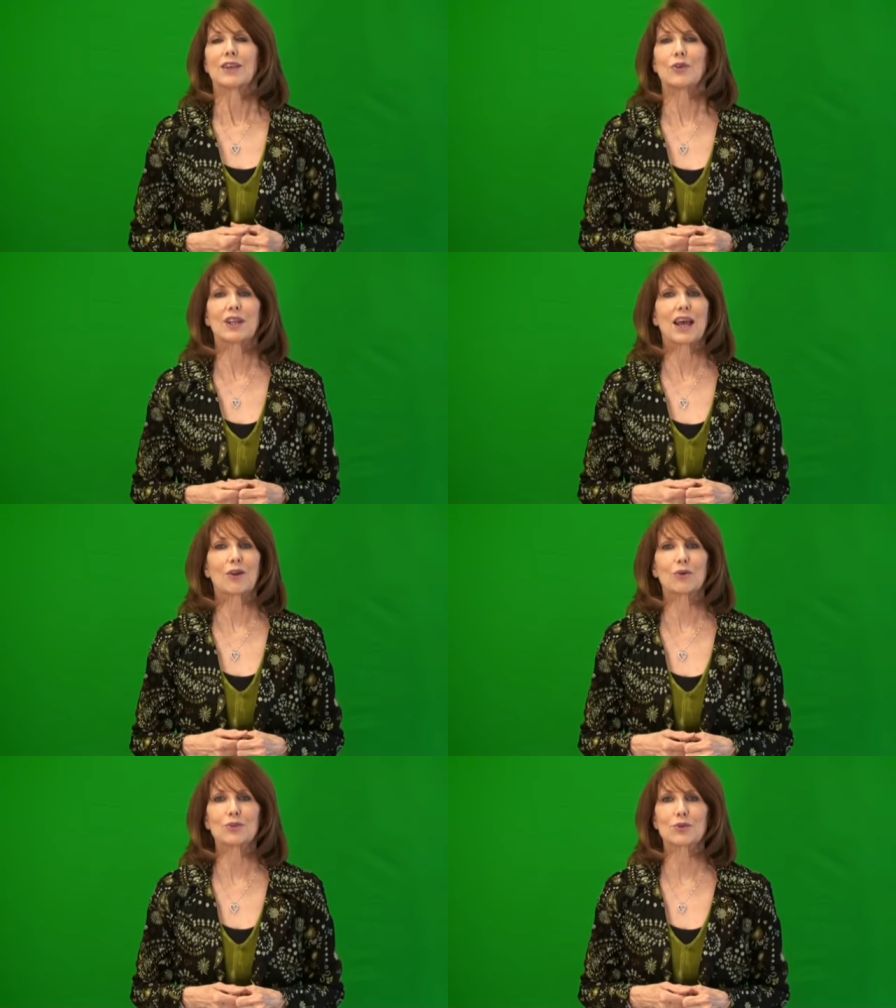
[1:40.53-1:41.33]
You can add
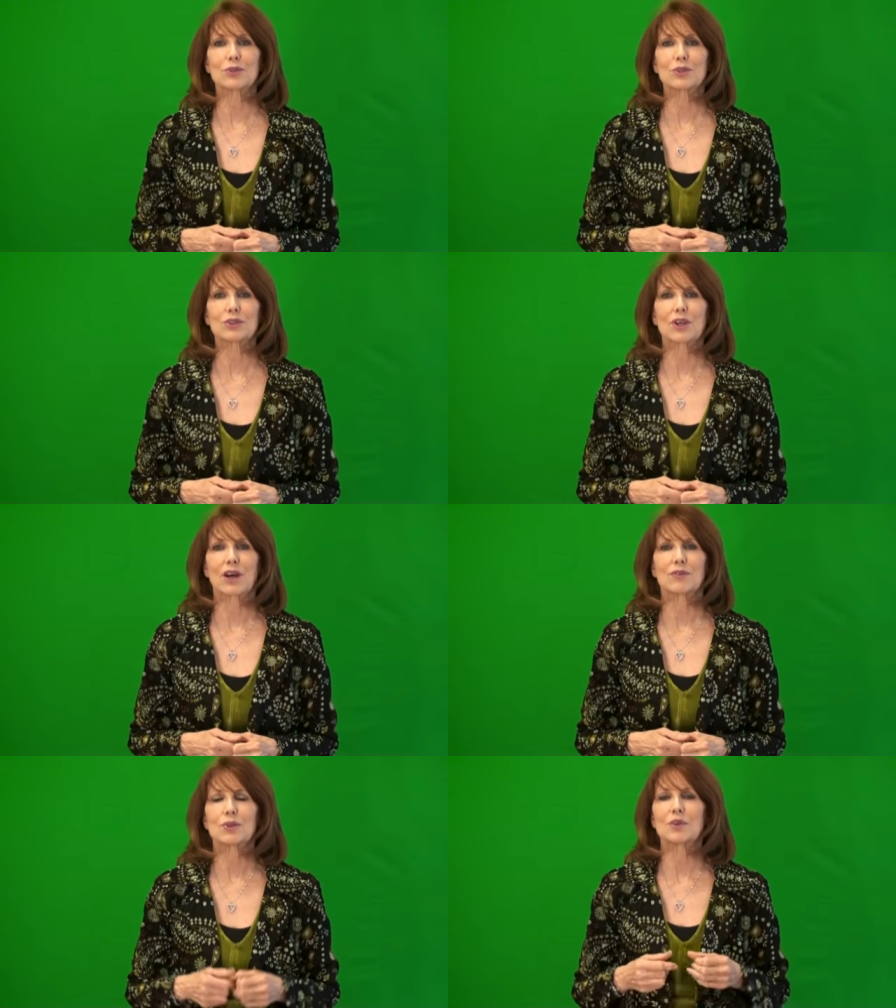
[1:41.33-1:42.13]
all sorts of
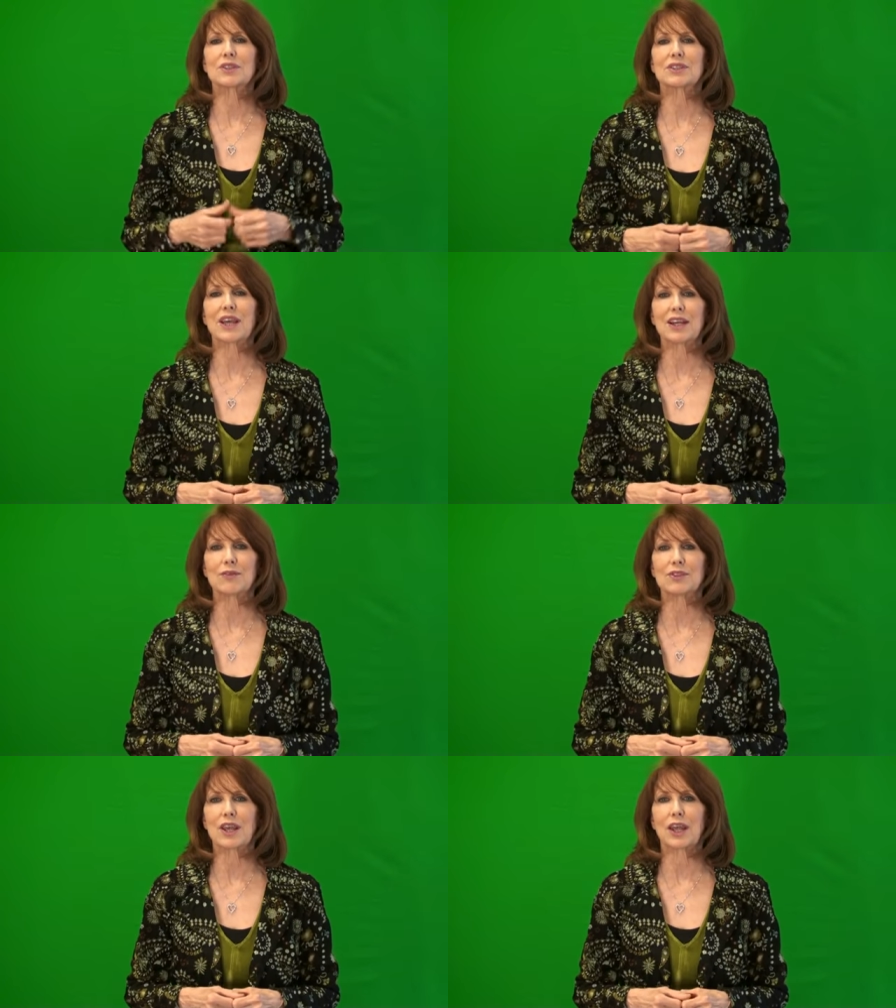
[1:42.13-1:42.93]
stuff. So instead
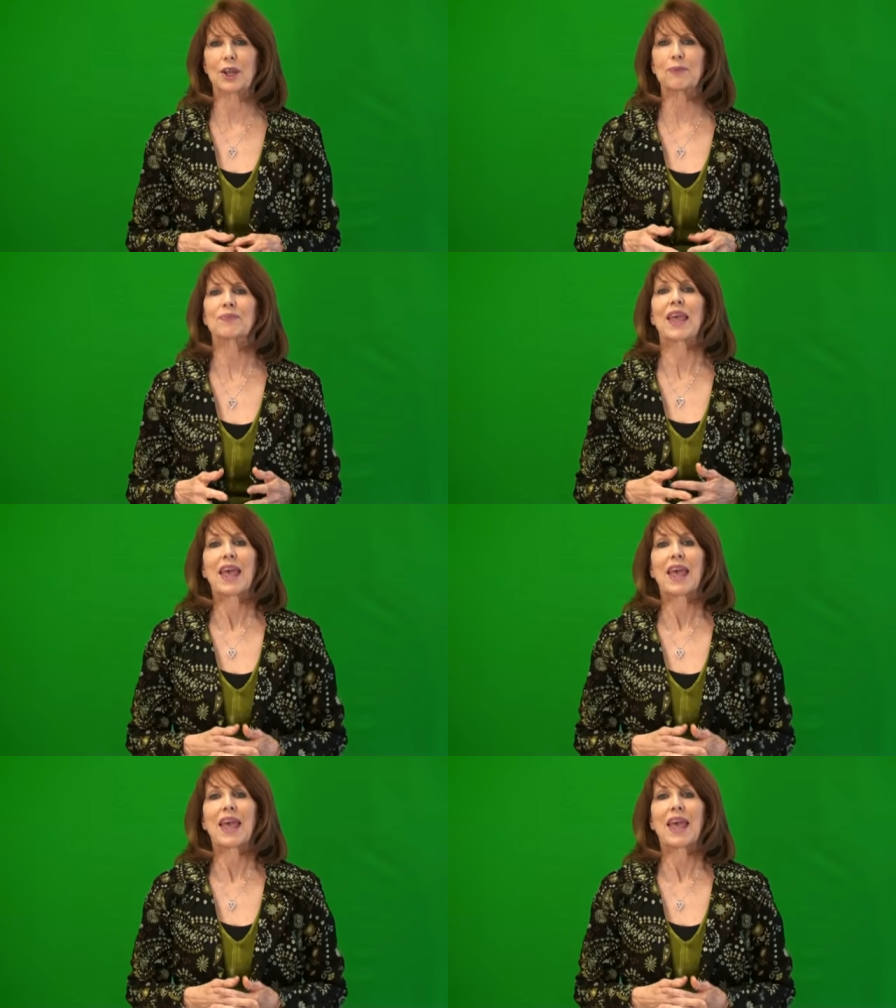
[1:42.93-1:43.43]
of saying,